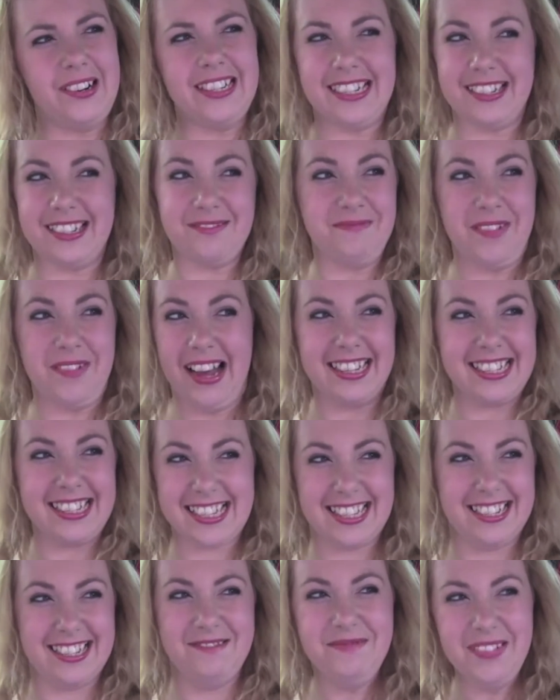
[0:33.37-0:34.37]
I didn't
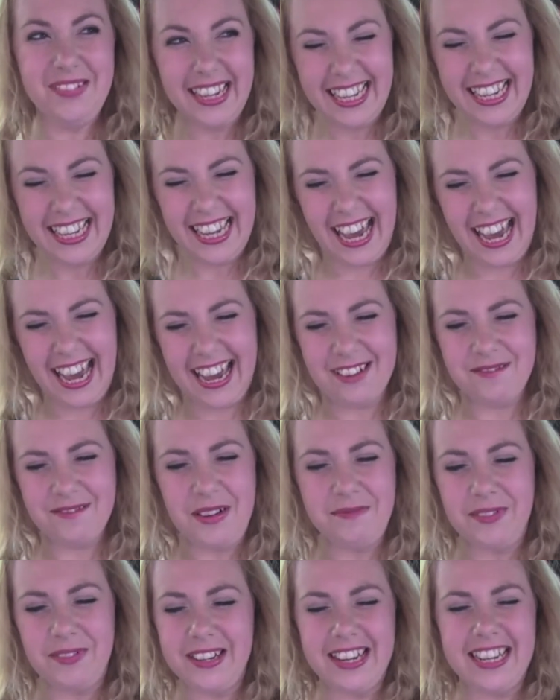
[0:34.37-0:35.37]
pass them, and
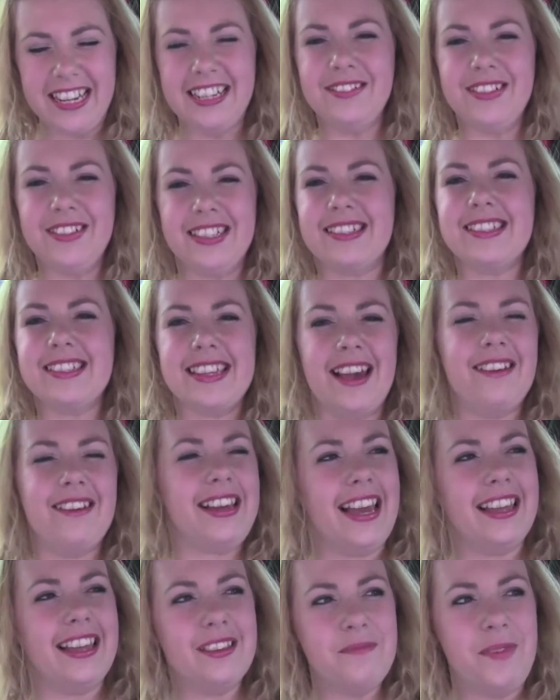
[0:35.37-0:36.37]
my nerves just kept
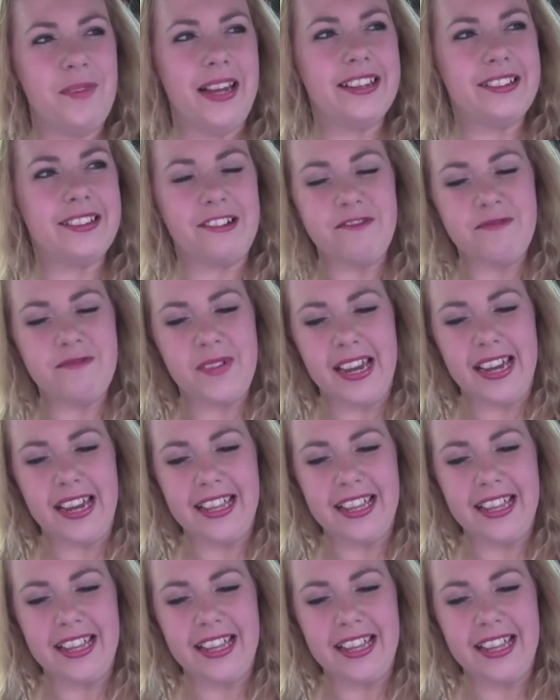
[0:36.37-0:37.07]
getting the better of me.